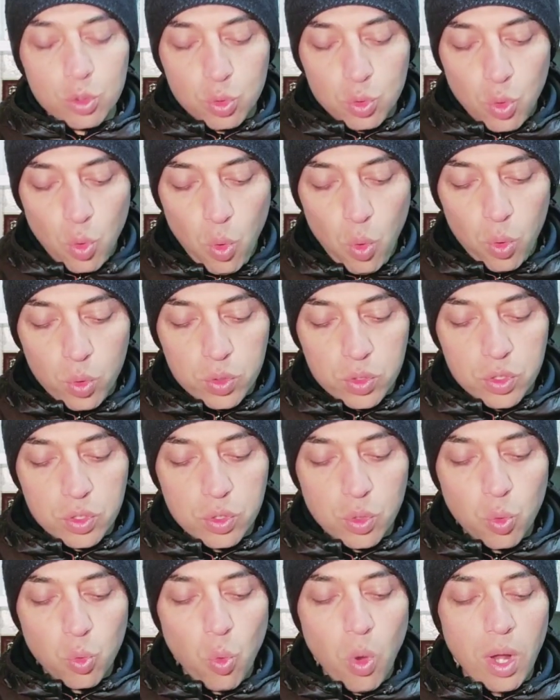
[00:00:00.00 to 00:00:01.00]

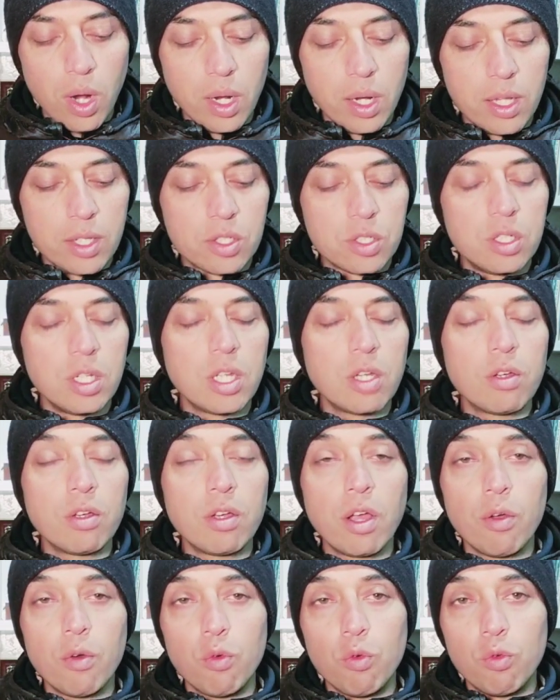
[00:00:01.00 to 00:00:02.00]
those who are
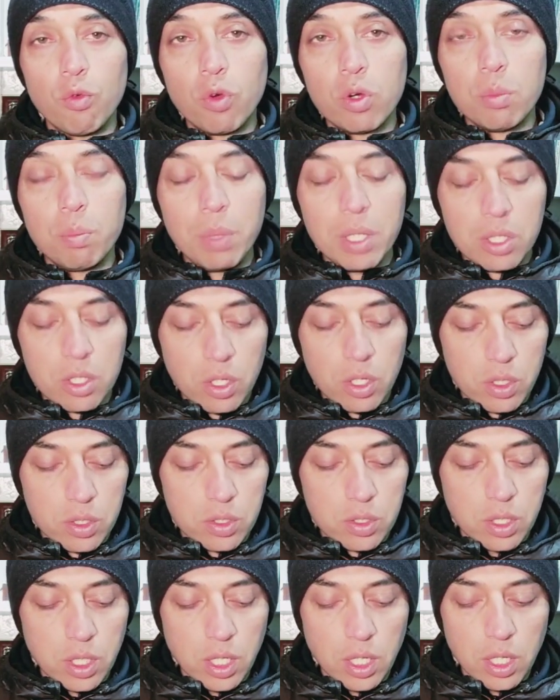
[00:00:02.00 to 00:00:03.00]
listening would be
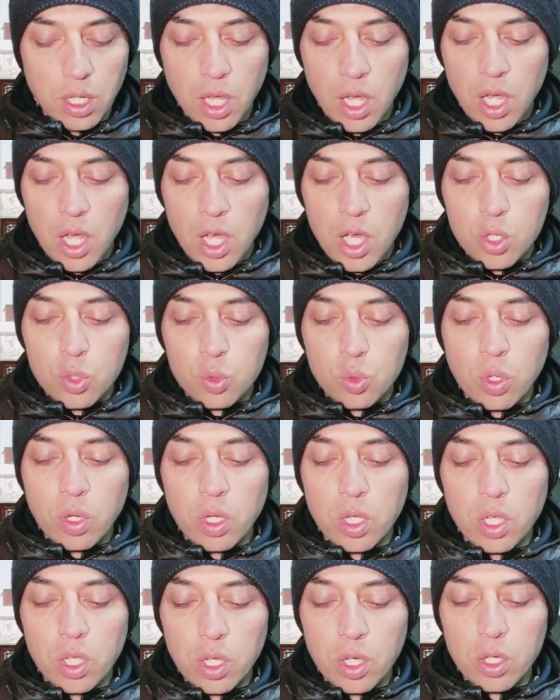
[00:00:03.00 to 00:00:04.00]
thirsty to
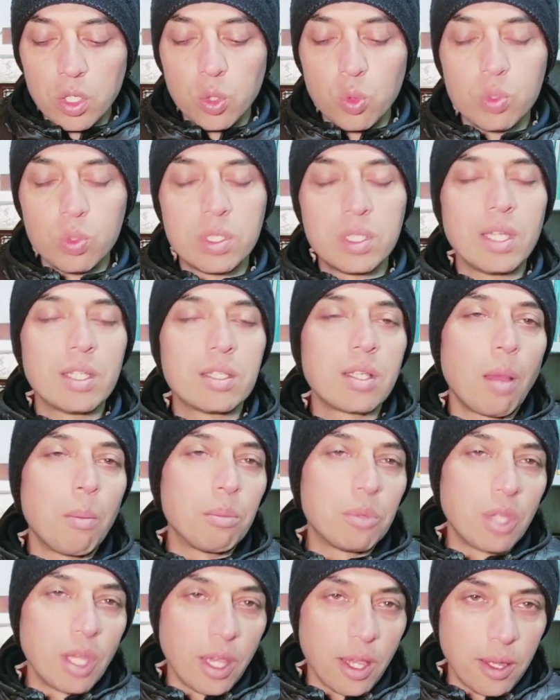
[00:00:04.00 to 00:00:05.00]
hear you say
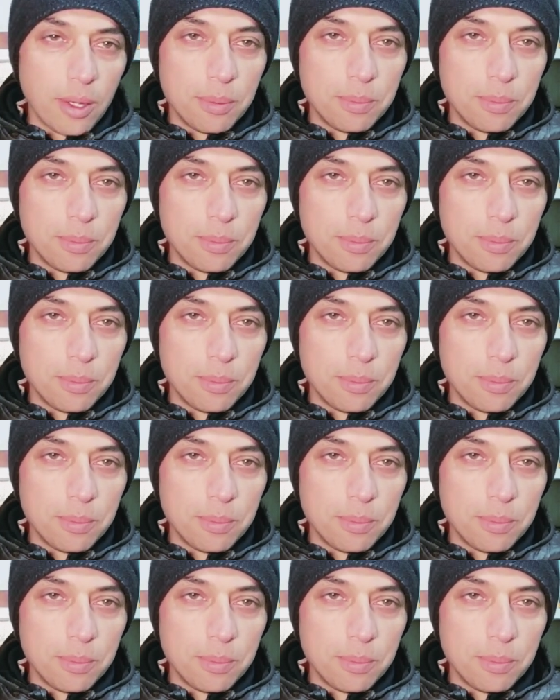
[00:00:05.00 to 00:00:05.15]
something.